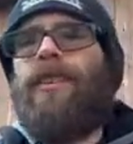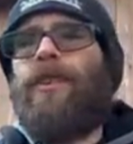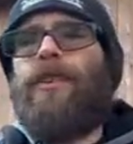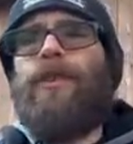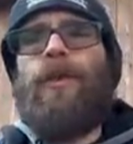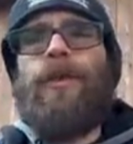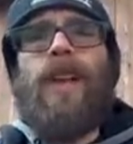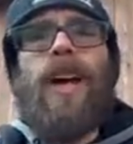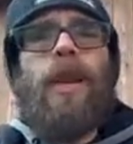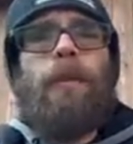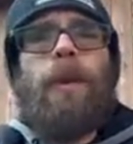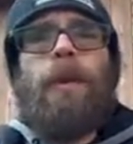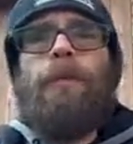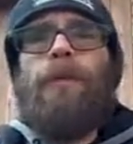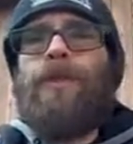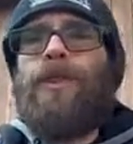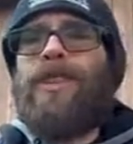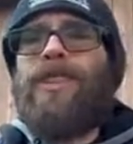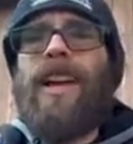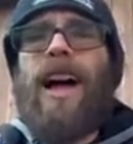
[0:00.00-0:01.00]
So a lot of people
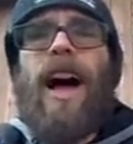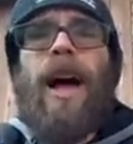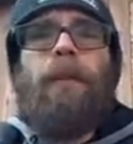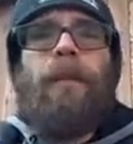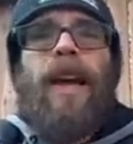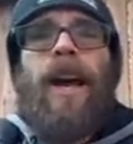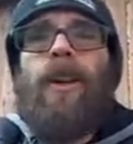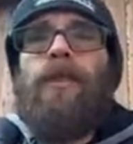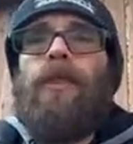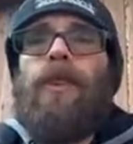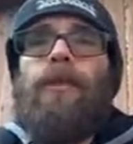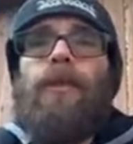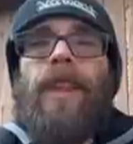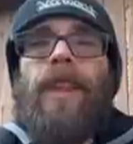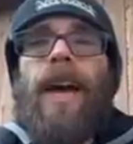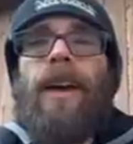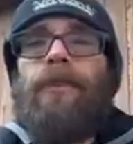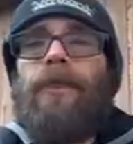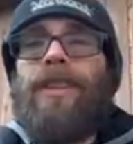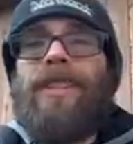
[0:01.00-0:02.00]
just opt out of it for
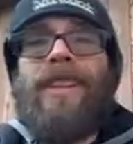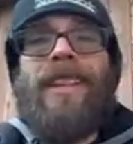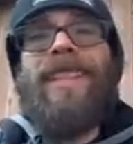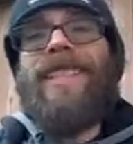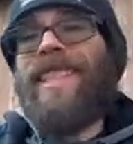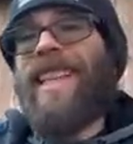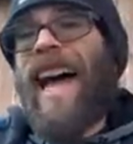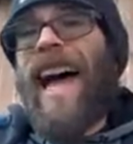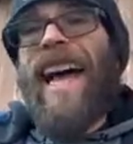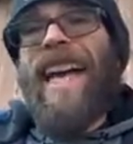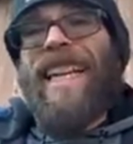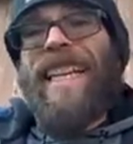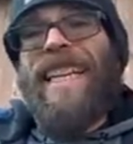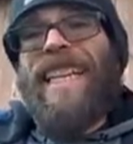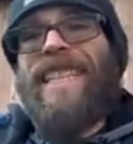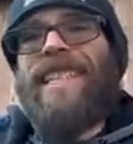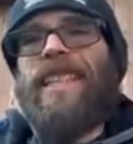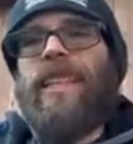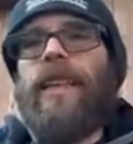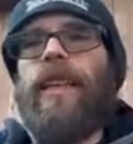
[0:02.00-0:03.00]
reason. It's not
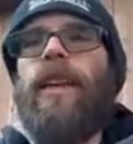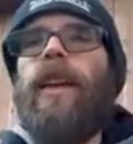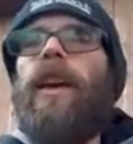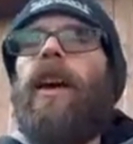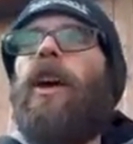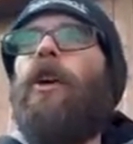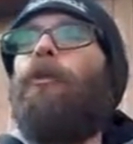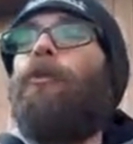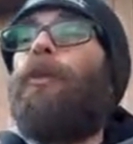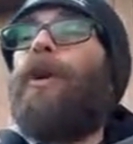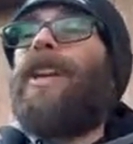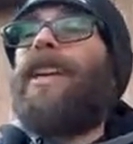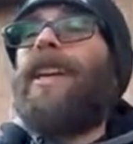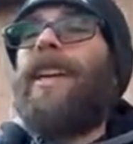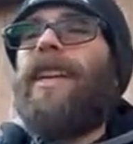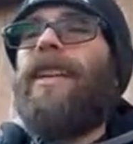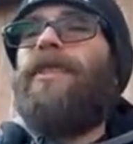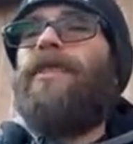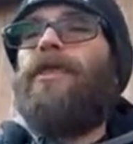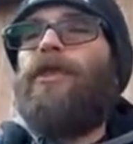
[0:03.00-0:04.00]
easy, but it
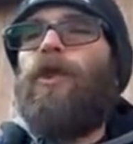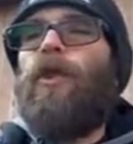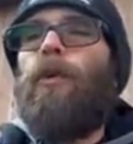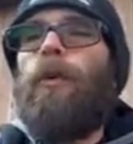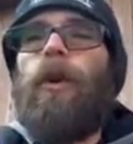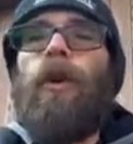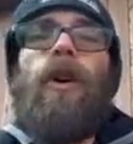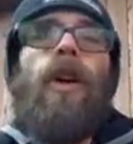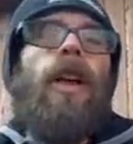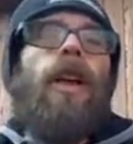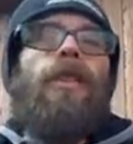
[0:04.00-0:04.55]
is doable.